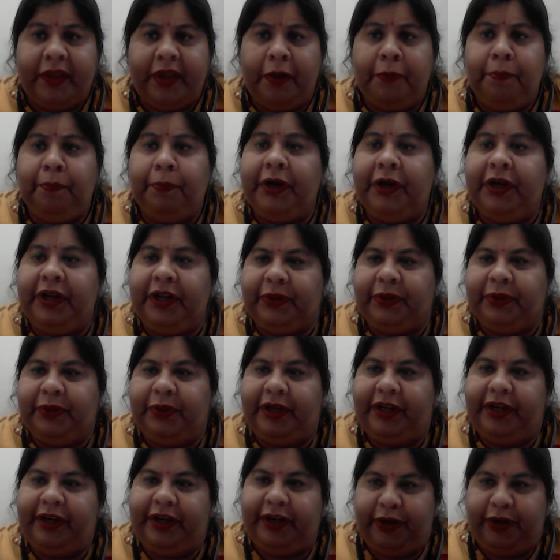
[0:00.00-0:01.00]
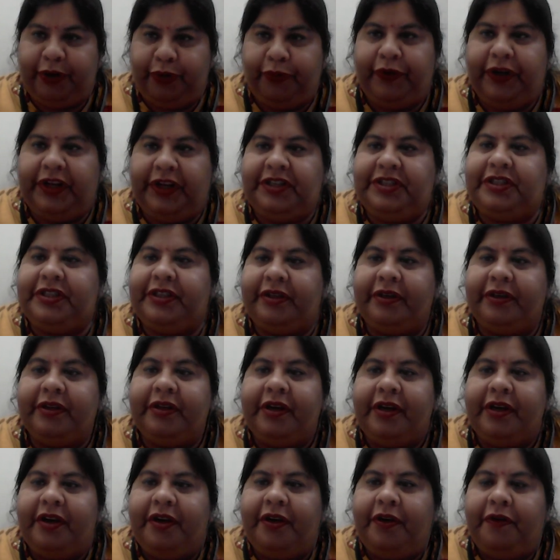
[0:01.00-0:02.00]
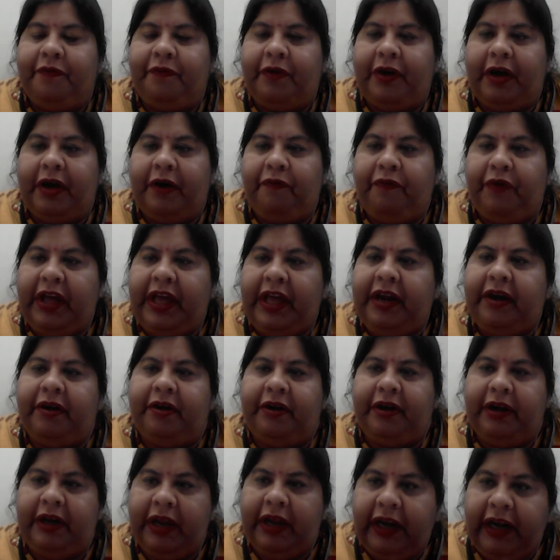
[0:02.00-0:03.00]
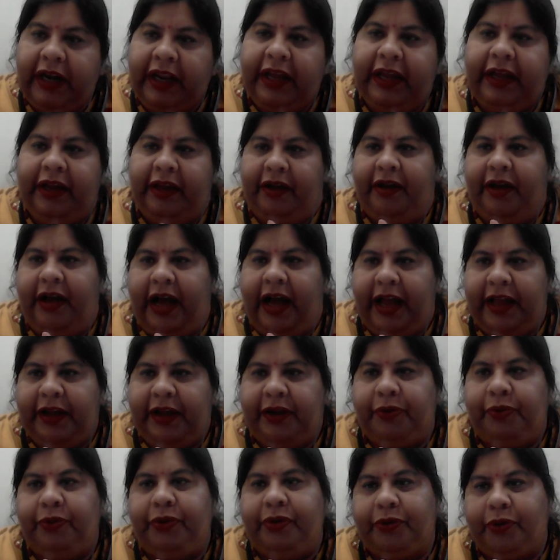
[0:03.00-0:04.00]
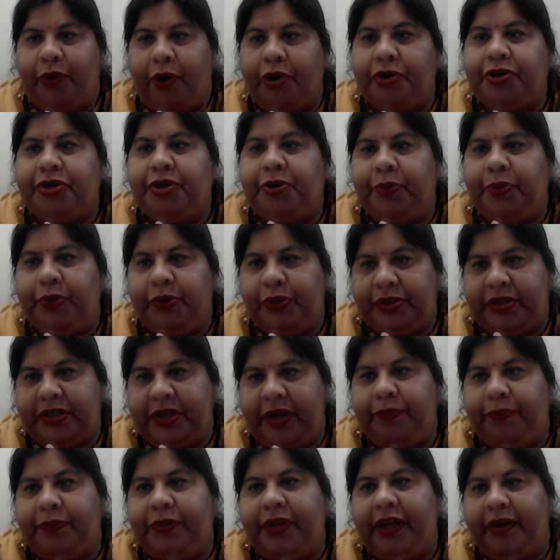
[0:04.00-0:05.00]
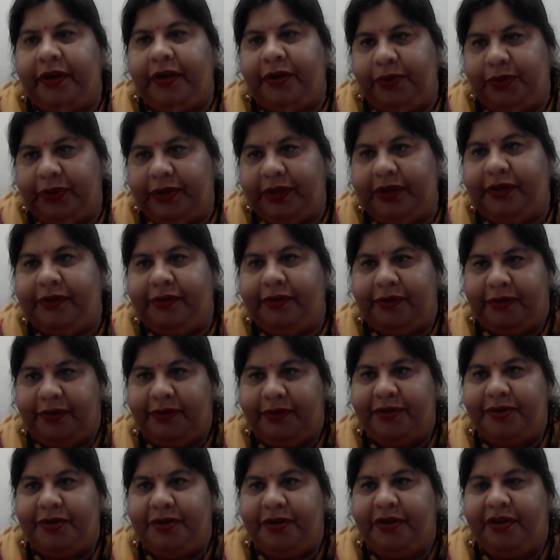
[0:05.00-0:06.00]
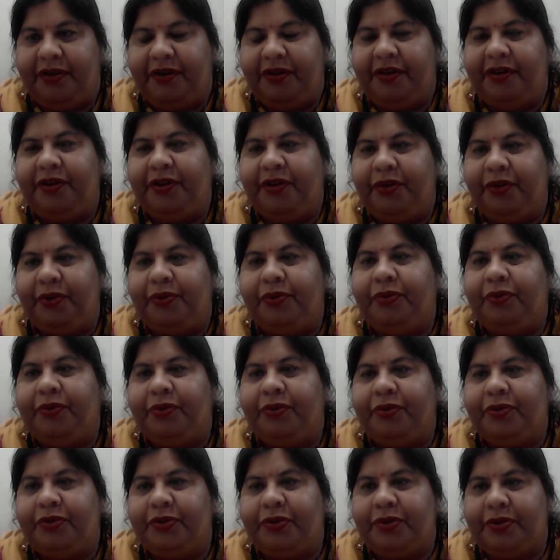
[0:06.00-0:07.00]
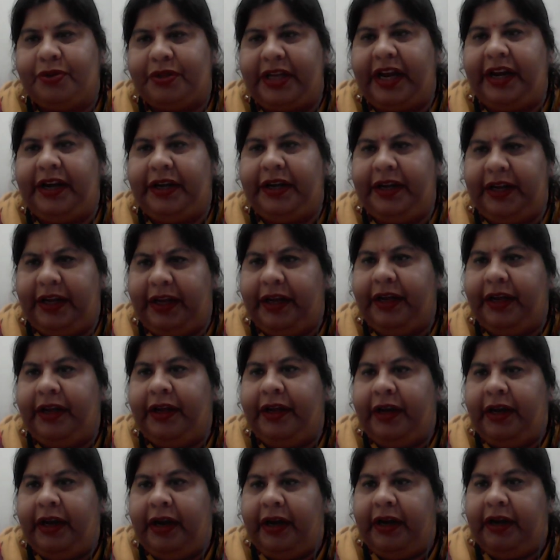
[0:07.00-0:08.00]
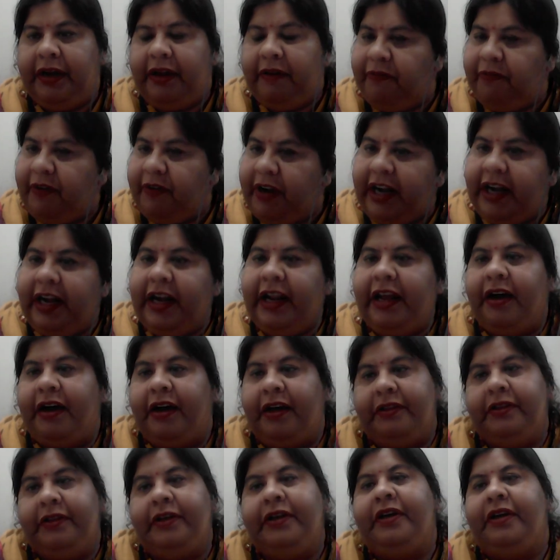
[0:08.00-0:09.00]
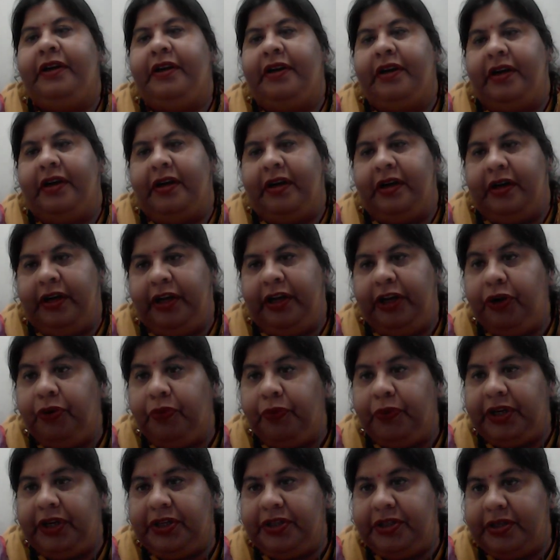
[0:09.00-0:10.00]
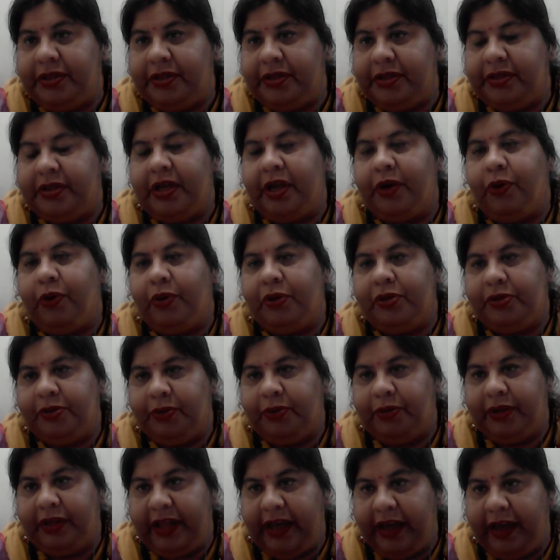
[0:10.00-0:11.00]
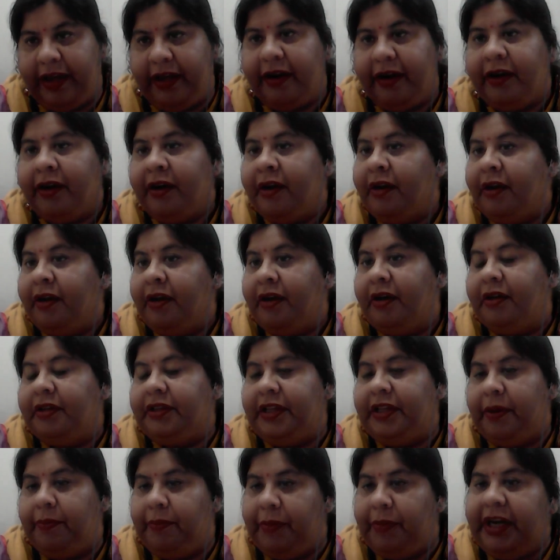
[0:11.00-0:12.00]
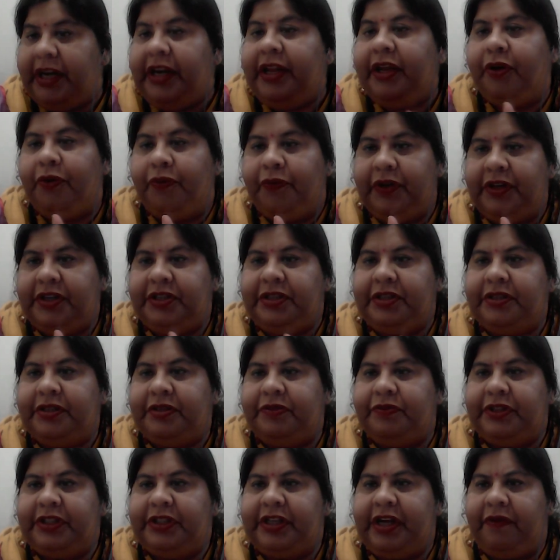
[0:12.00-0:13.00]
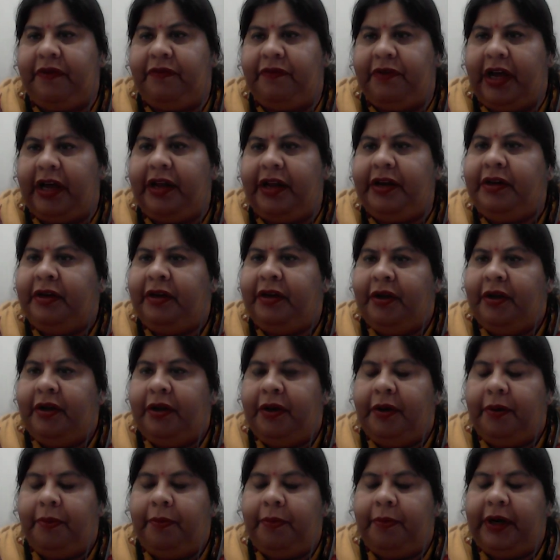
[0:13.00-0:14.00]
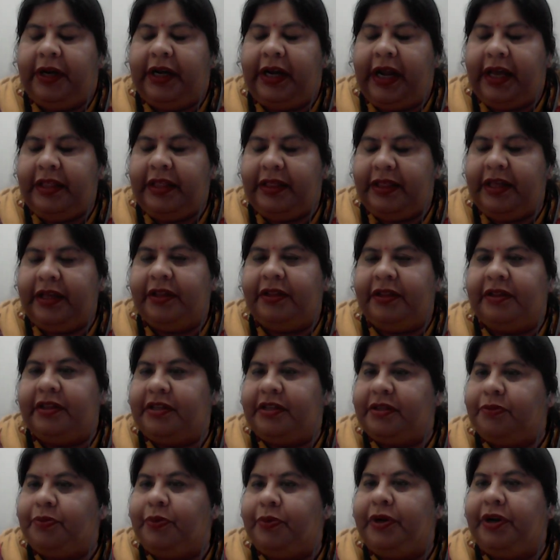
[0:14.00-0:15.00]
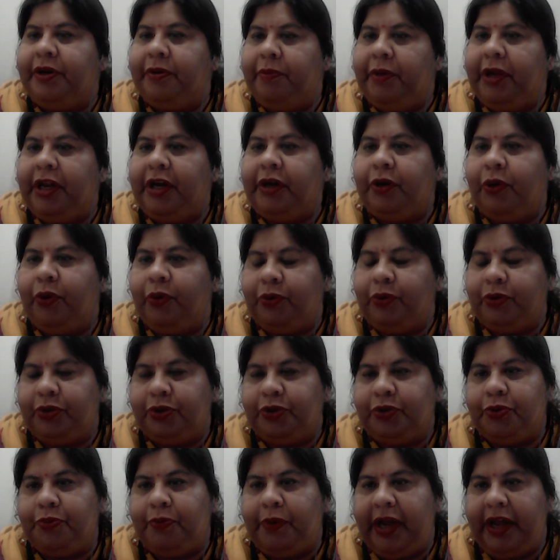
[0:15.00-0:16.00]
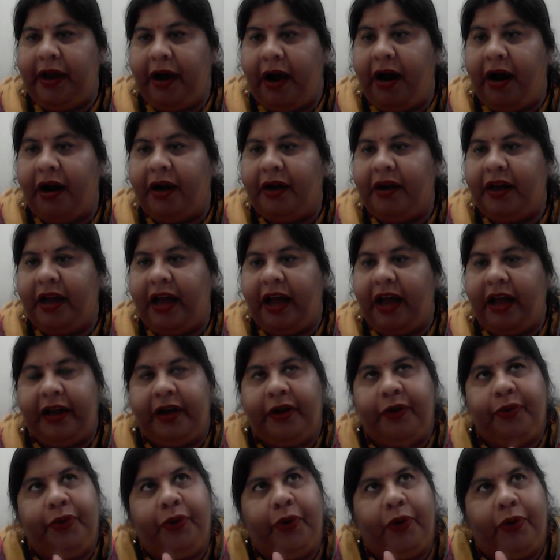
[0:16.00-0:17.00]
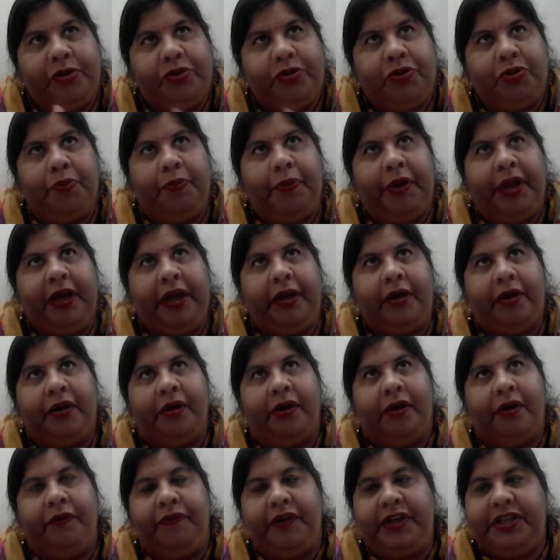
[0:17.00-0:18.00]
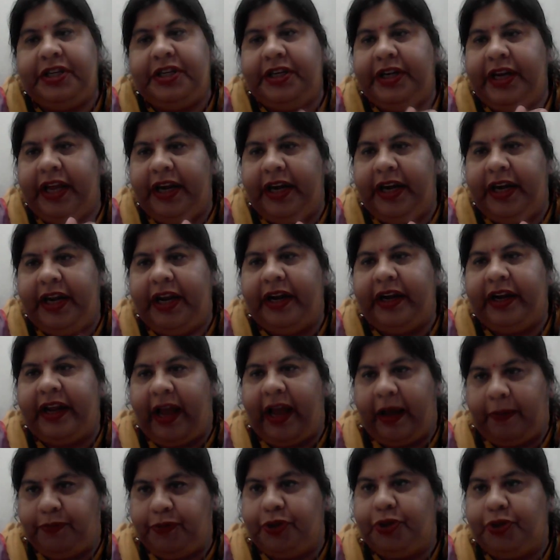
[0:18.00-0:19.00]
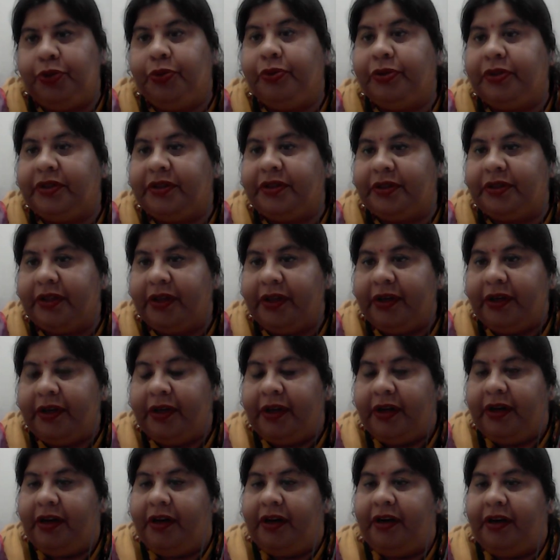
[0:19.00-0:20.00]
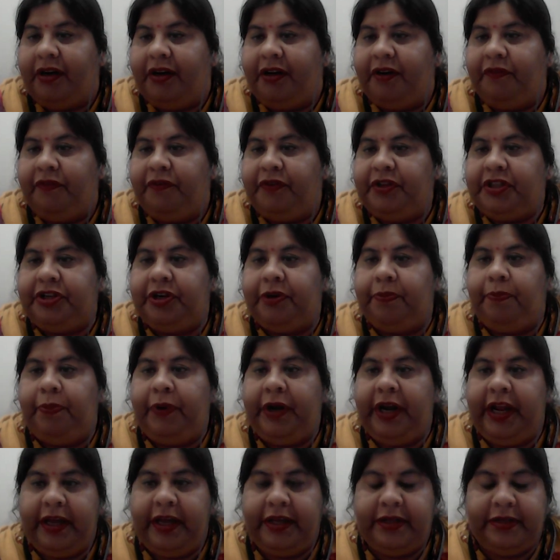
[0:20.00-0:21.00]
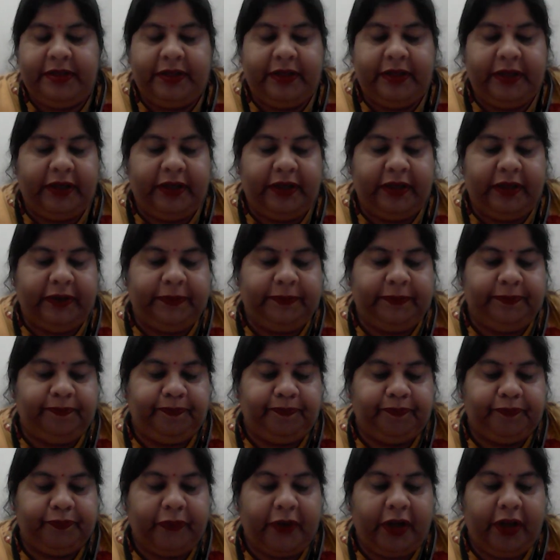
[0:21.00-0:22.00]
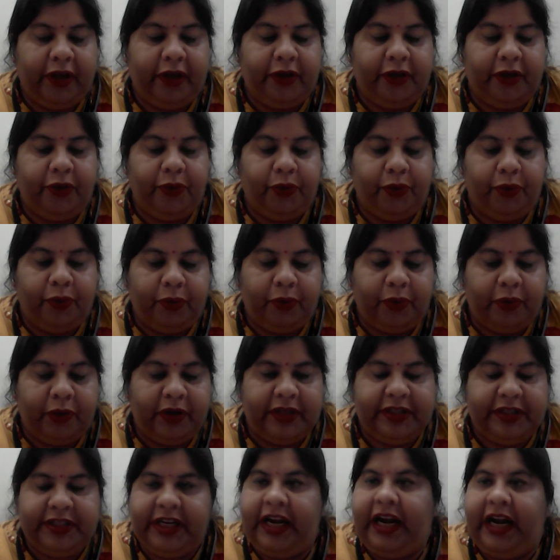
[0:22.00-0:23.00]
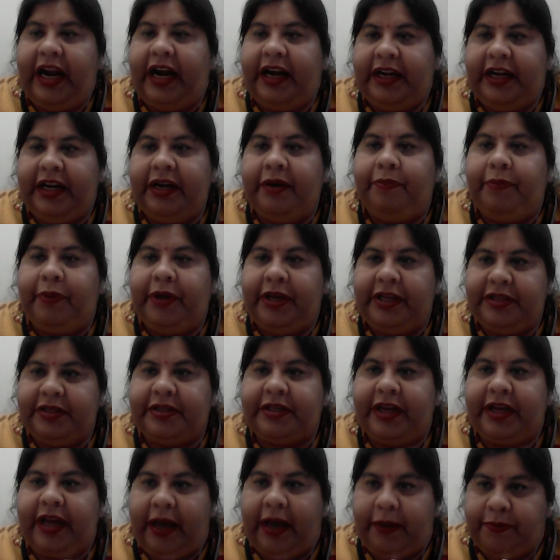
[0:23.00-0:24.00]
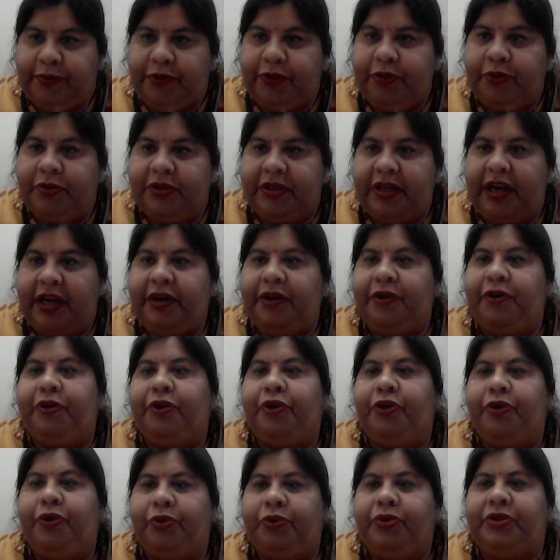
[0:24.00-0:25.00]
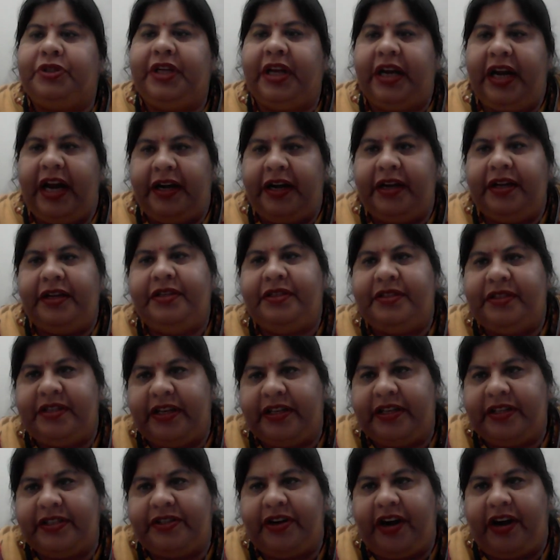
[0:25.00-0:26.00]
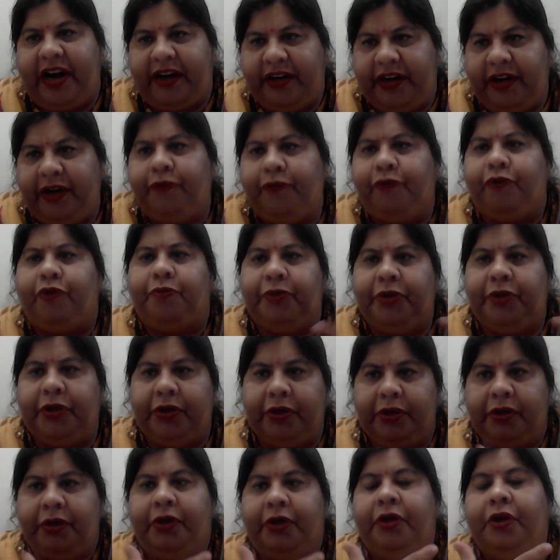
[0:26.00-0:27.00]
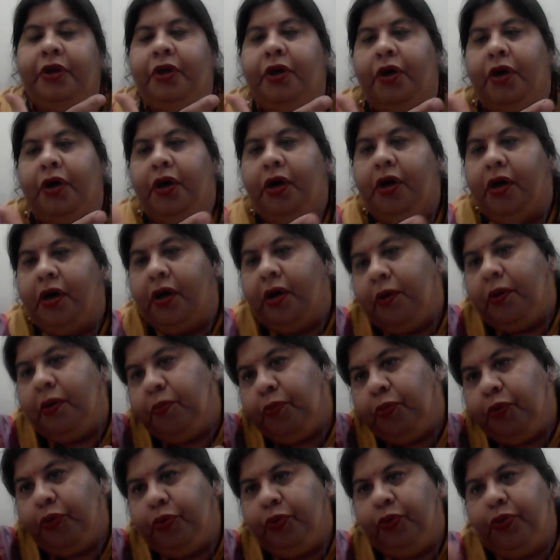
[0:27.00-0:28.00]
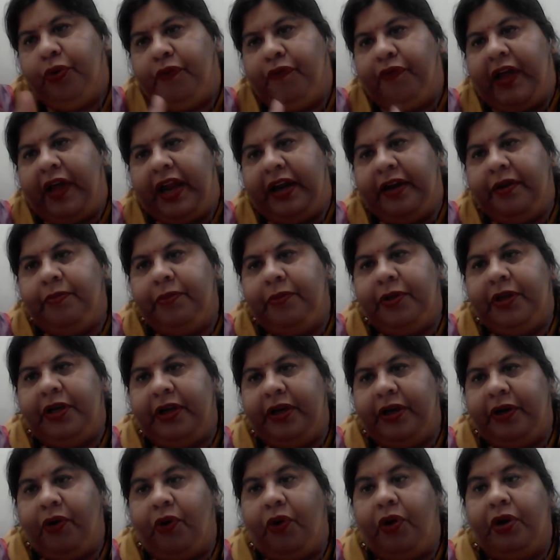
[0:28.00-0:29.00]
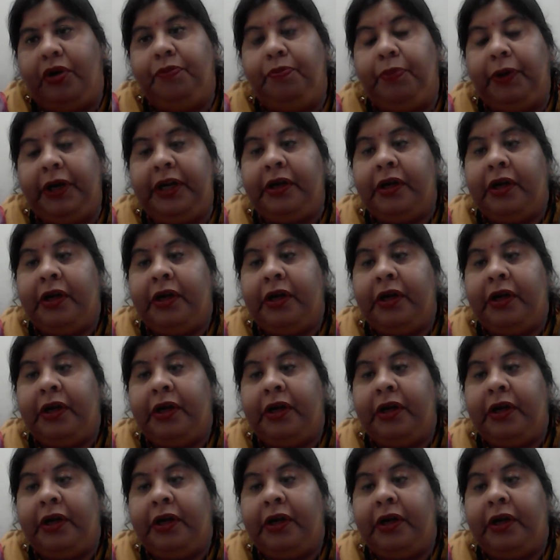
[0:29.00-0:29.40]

particular innovation, where really I could contribute something to the society. Definitely other innovations are also there. There are many innovations which I have done, but I think this will remain close to my heart. I could also make vegetarian capsules, which replace the gelatin based capsules. And gelatin is extracted from the bone of animal and all, but